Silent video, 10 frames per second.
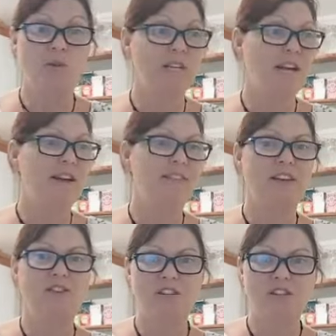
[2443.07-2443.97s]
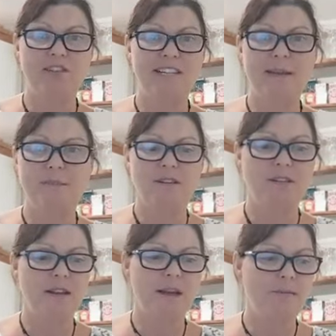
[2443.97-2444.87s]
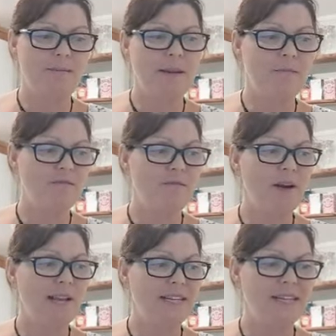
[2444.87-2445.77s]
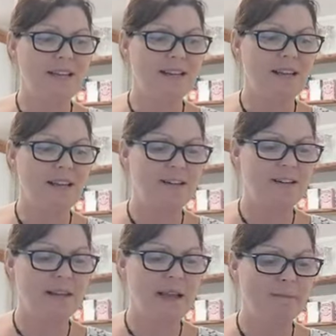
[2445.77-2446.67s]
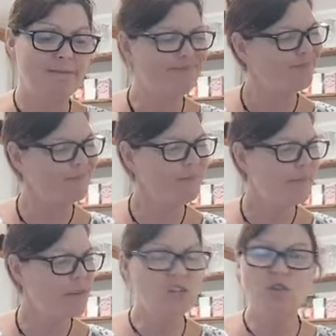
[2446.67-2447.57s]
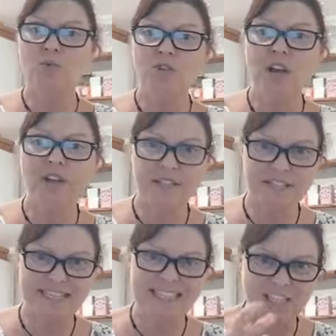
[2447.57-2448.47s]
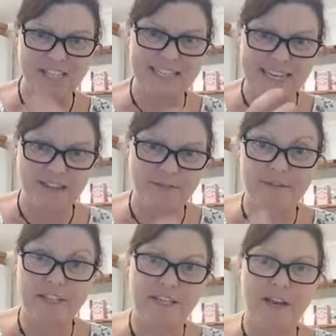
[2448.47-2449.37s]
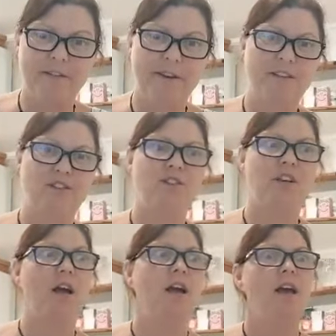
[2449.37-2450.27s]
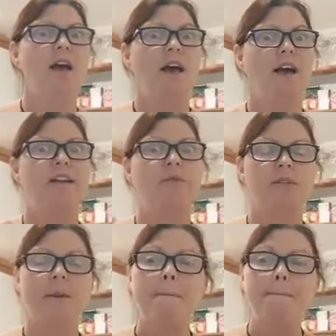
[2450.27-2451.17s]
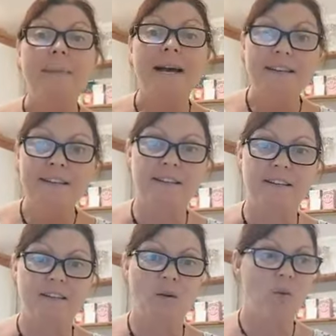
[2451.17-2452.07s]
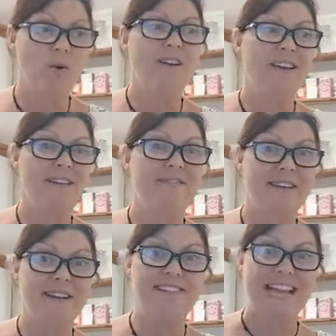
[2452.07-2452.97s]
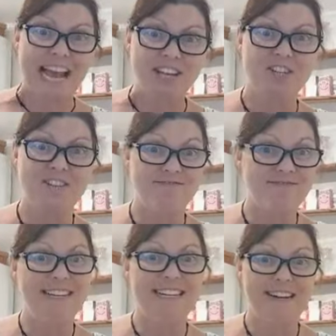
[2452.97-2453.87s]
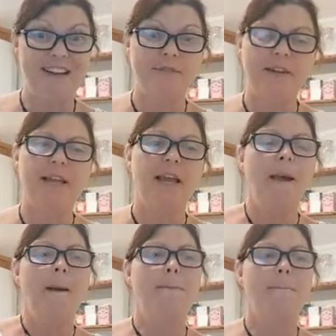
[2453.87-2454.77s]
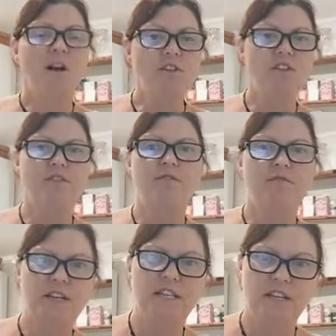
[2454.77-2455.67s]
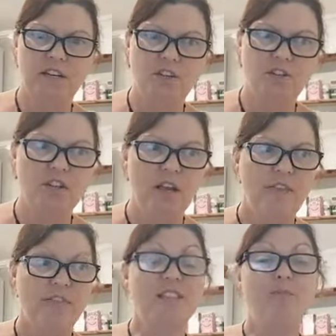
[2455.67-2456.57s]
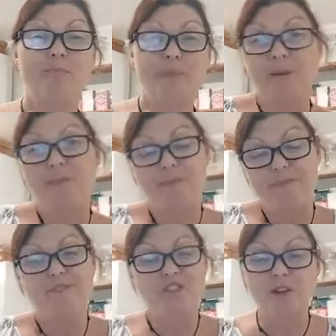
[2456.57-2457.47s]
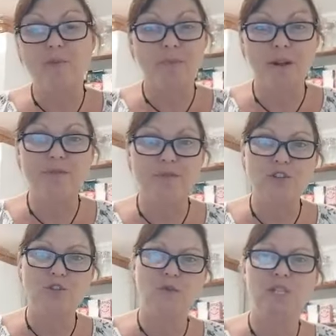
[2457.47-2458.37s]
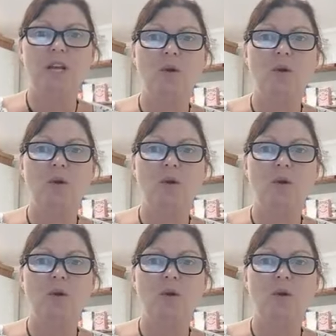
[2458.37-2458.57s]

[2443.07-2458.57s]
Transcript: and they used to use lemon, um, lemon rind and, and um, sultanas to just get the fizz going and the sugar and it was amazing. So water kefir is actually really lovely. Most of the research that's been shown beneficial results